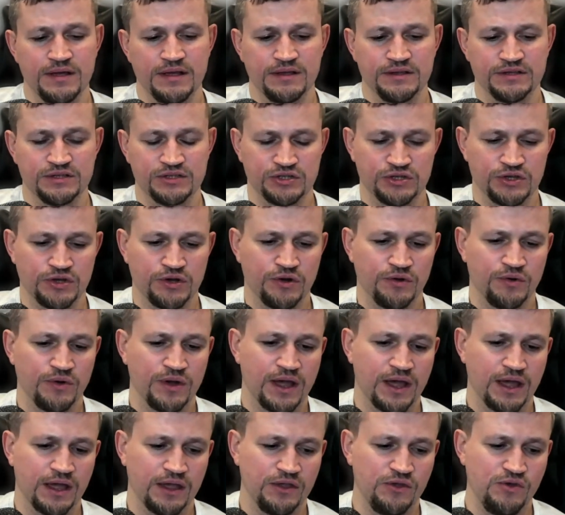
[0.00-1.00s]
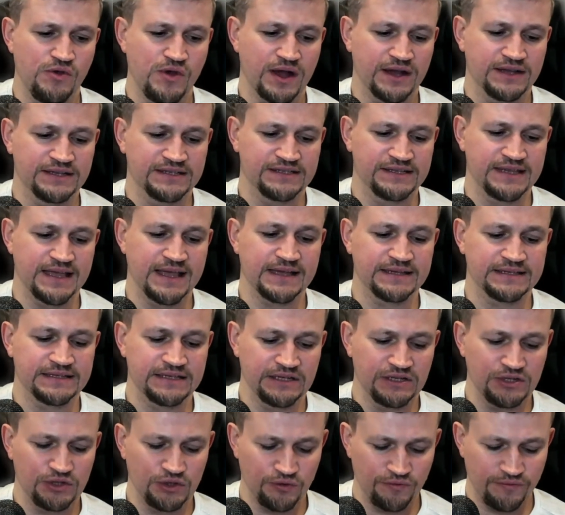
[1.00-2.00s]
so you access
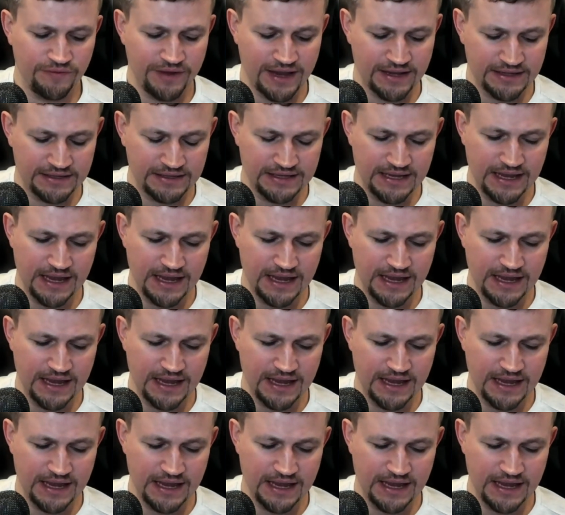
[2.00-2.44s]
into that